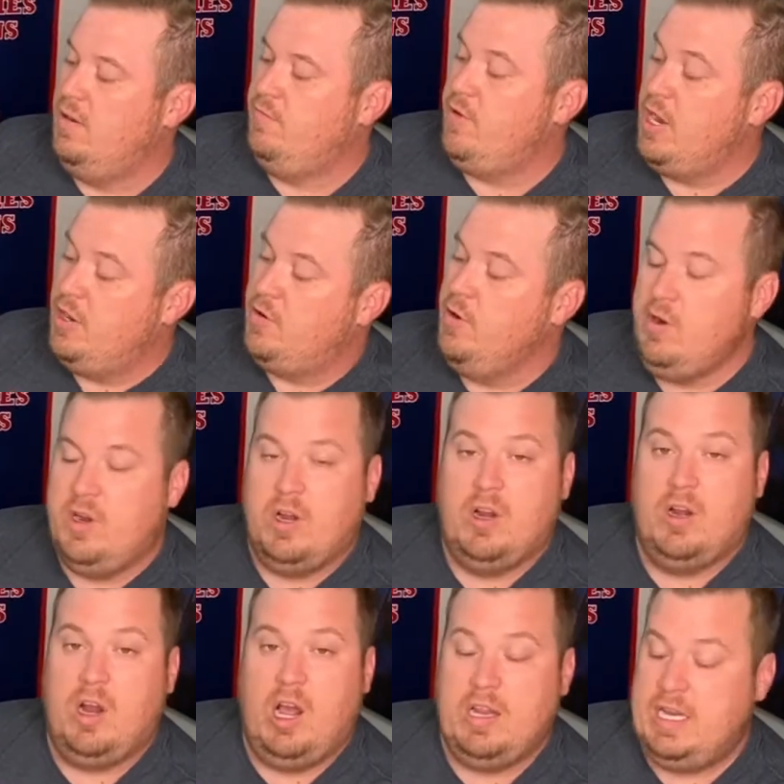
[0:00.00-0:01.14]
Freddy
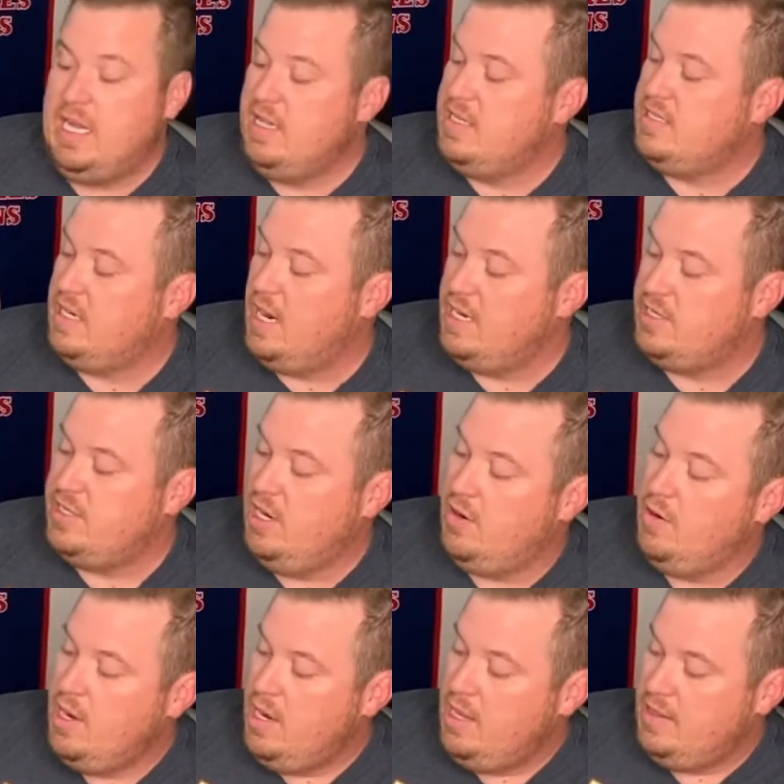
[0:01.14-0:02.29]
Krueger on the other side. So
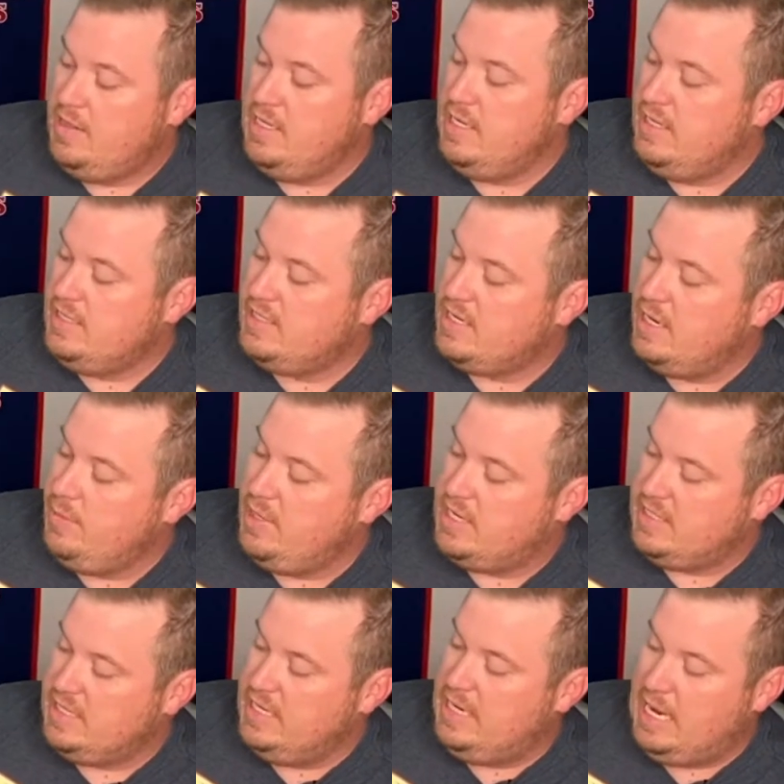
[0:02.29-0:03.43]
th this is going to be
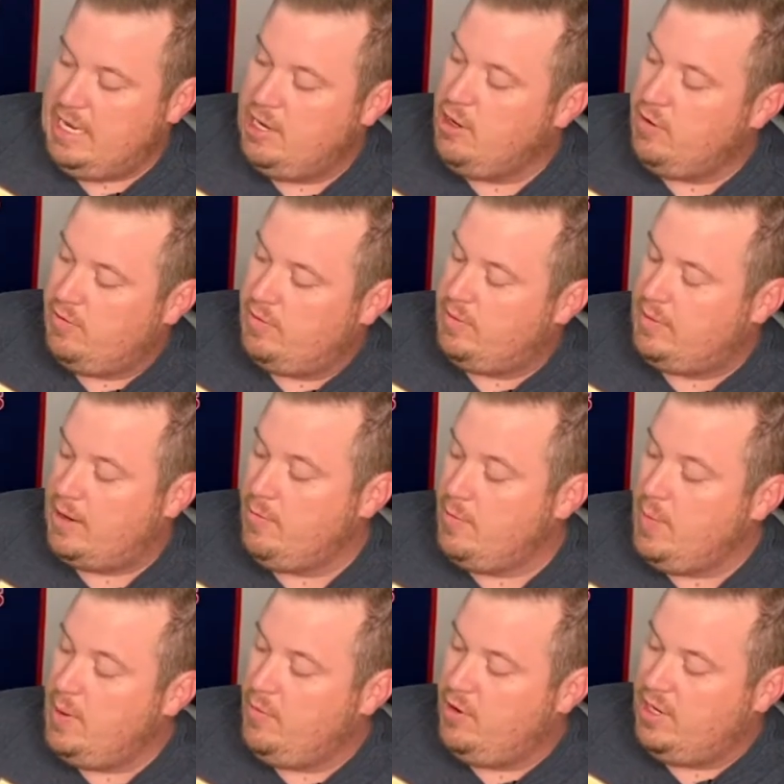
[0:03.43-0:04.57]
because I know I
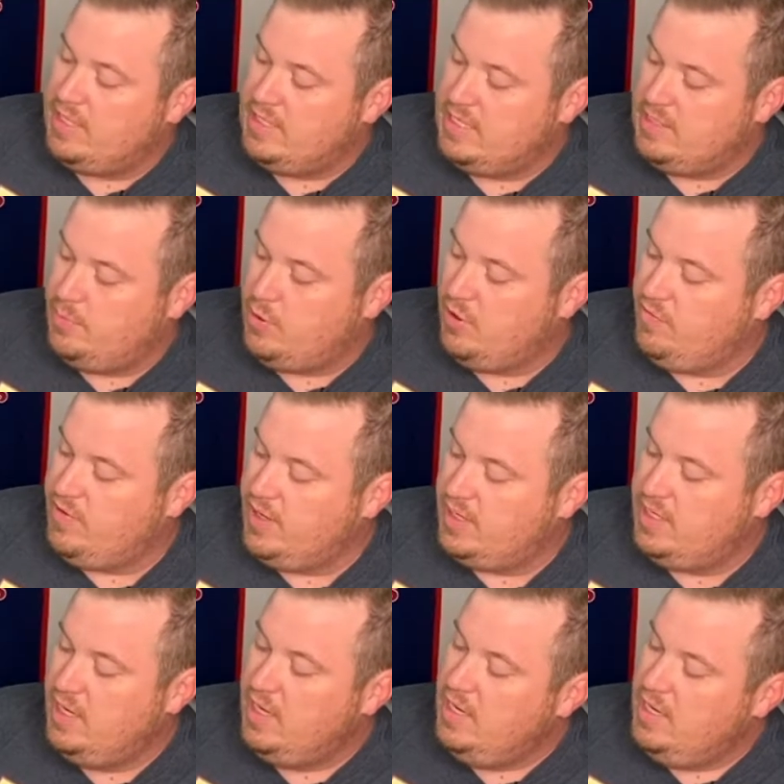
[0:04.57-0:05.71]
remember it because that's a
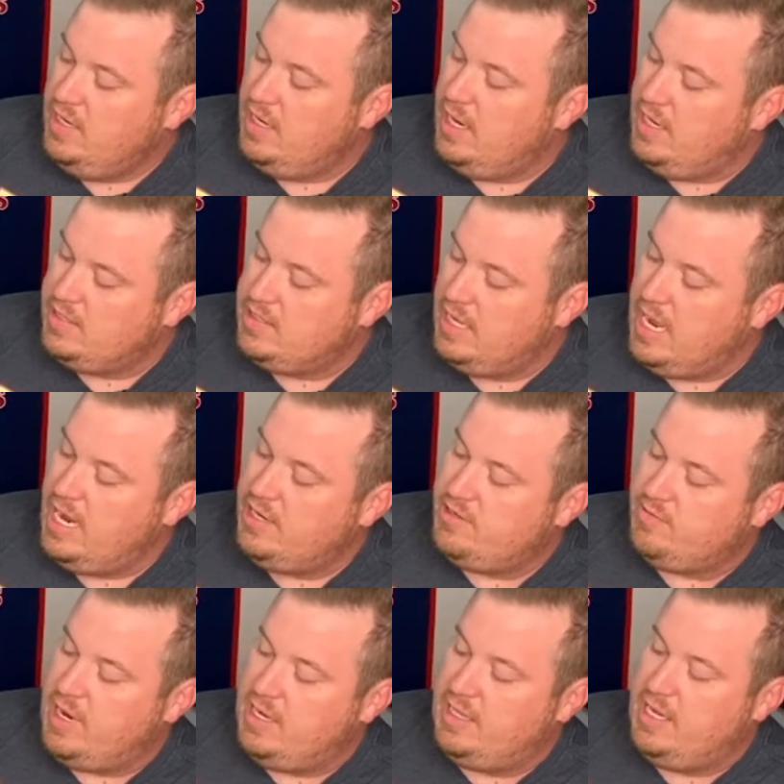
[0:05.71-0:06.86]
perfect uh, slash
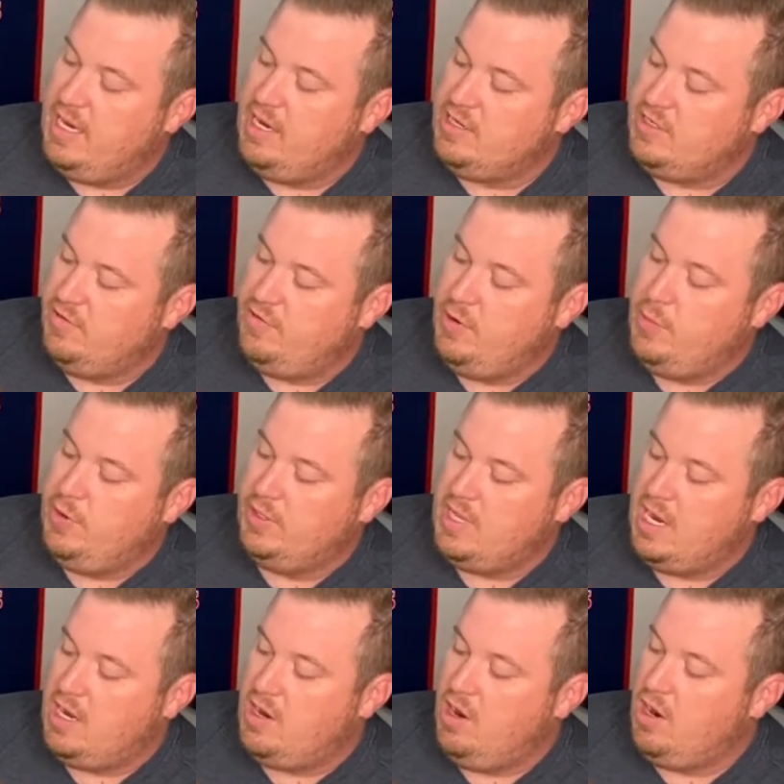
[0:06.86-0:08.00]
right there. So if you put
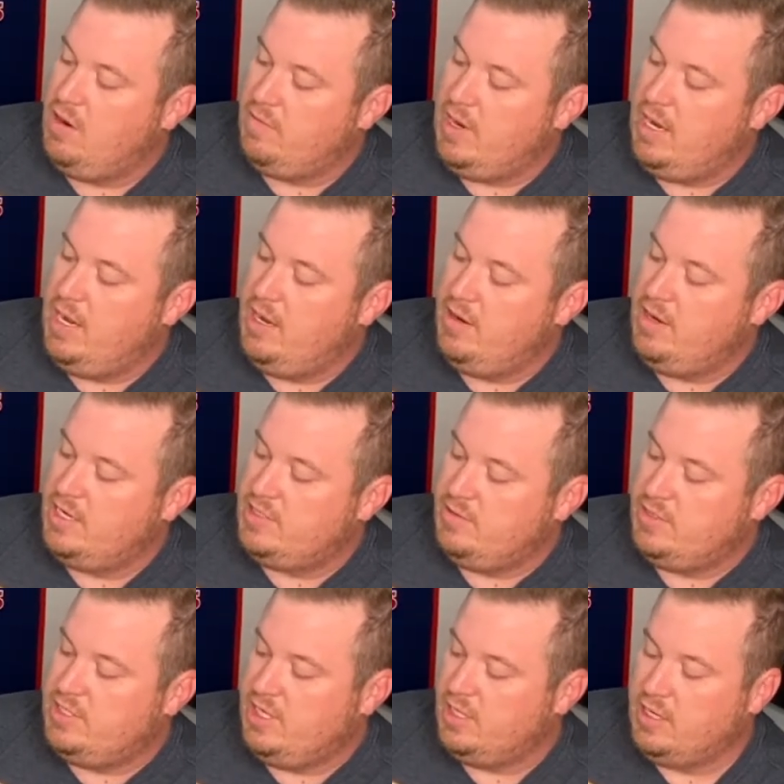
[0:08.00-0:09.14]
that card right here next to
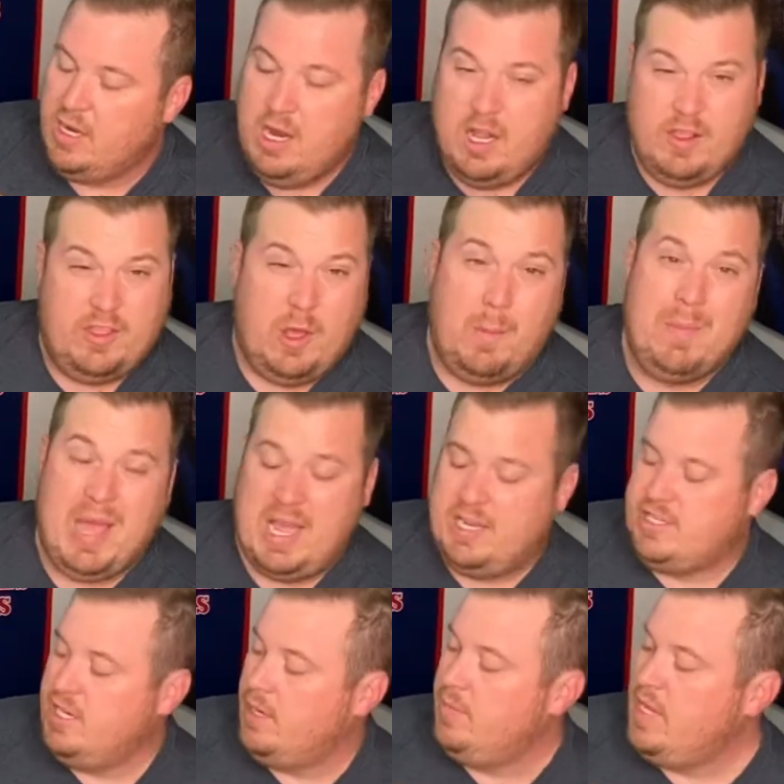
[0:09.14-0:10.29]
each other, they'll
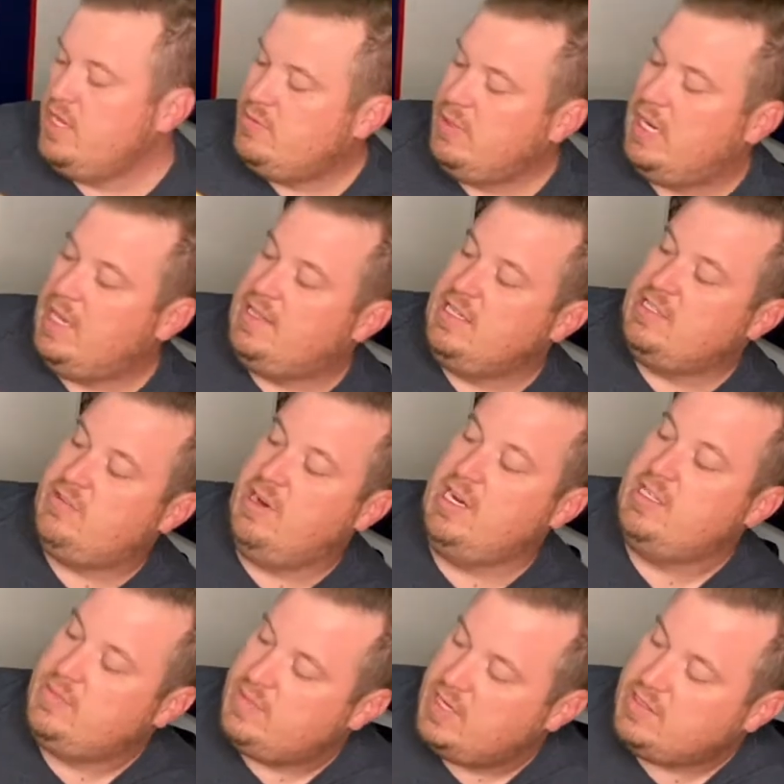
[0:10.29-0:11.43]
match up. And that's what I think is
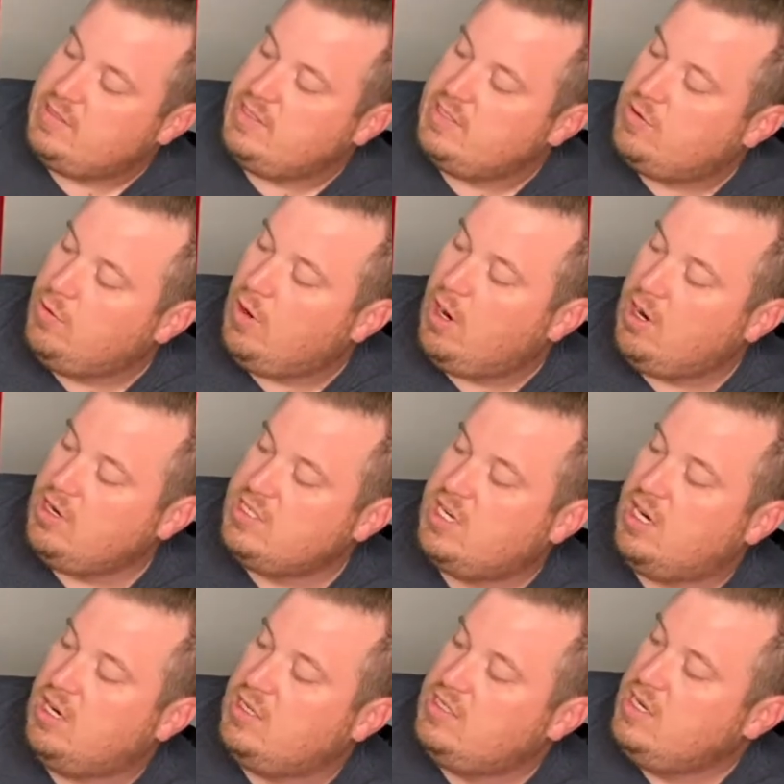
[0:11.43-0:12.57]
great sometimes with these cool artist
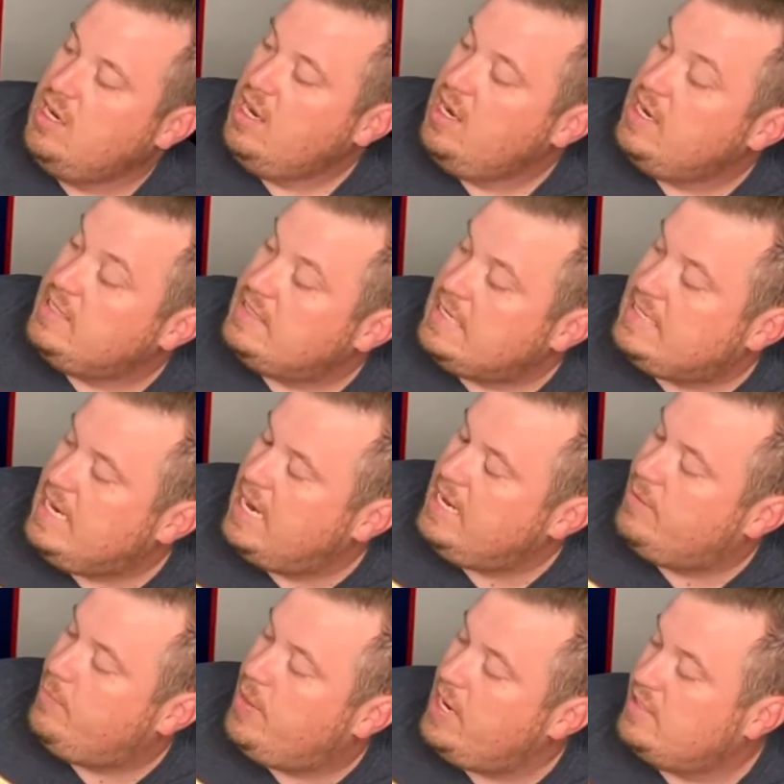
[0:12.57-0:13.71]
cards is they
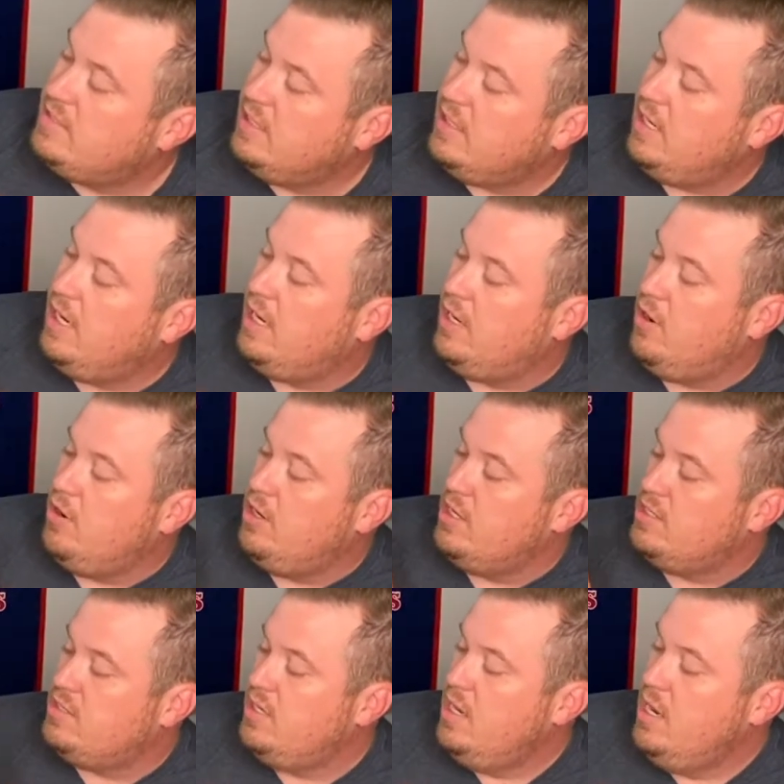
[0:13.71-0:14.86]
take basically an artist